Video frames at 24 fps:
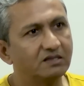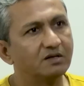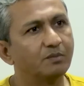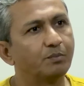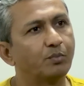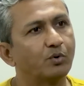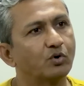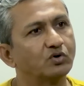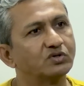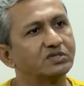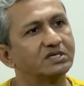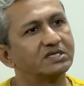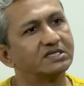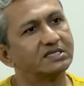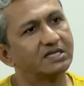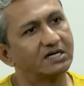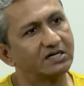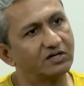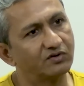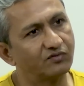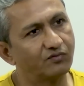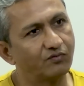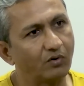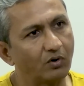the process
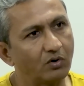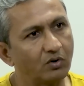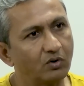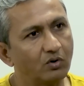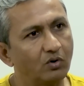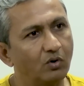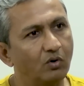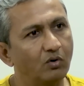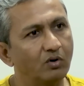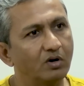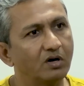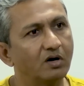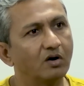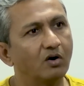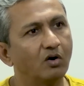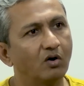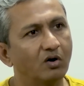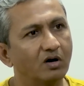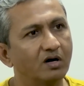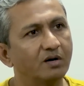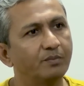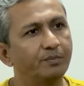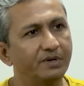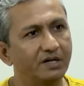that you follow over a
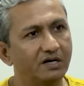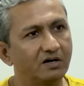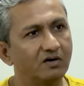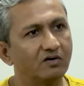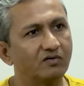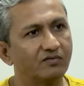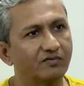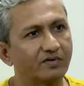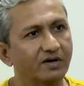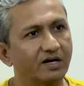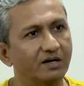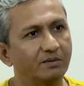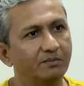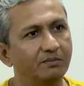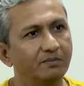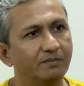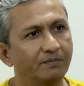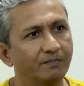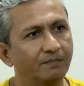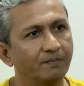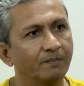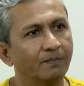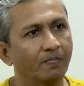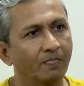longer period of time
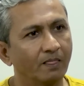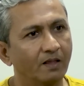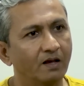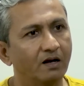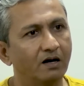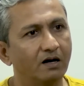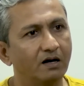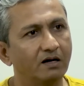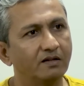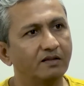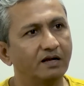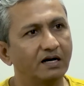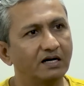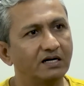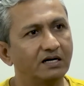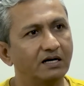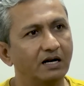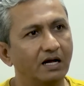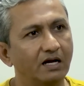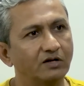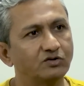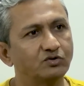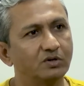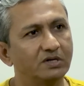that
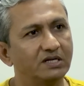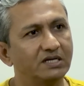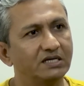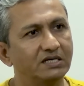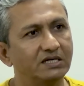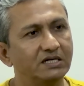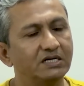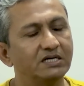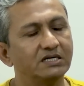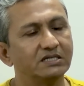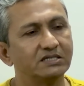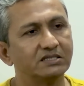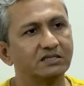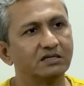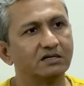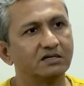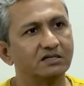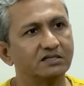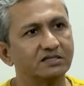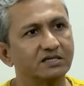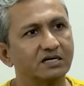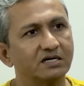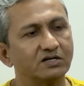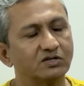actually yields the
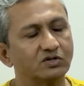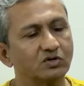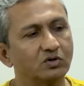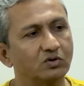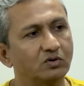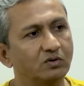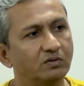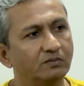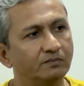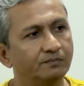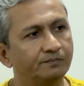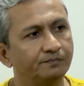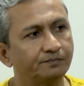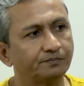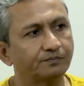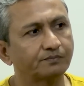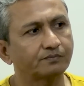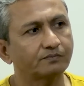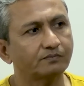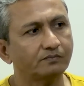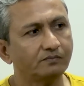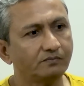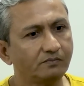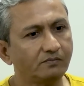result. So
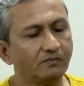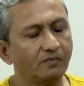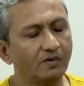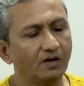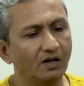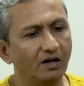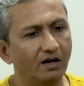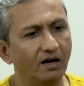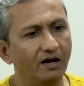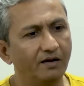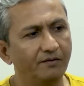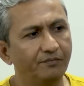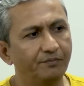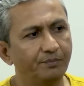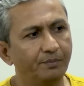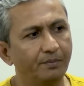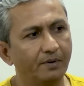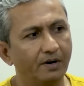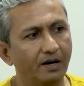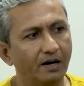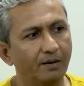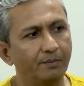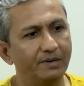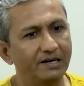
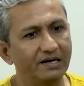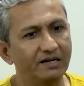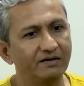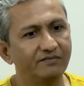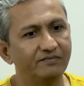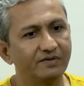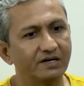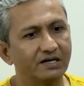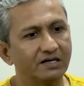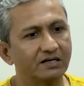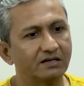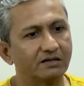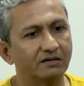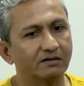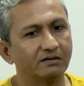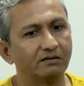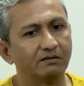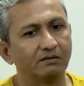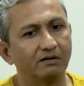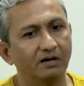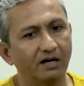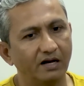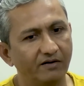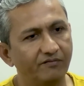I believe that
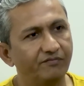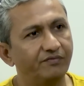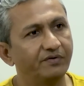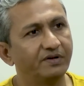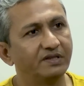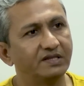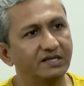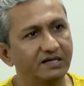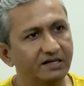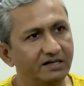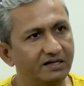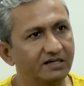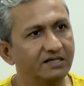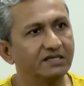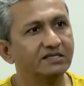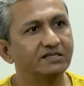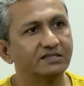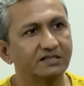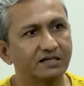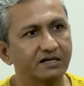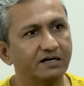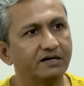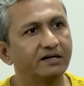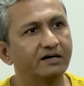everything
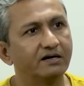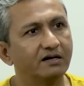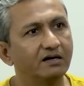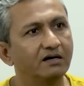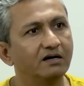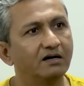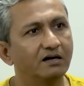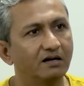is critical.